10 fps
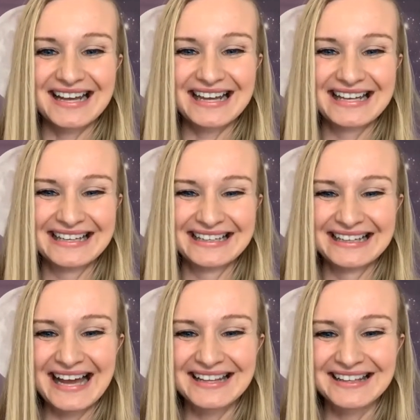
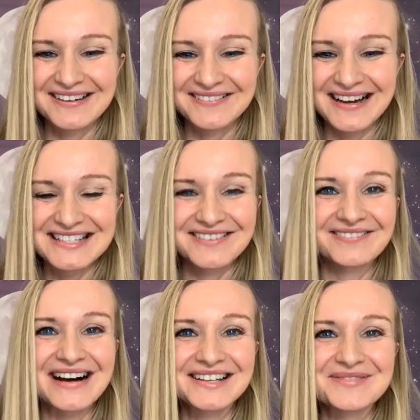Hello, Rhonda,
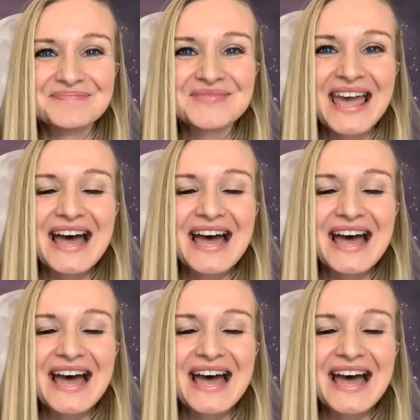welcome.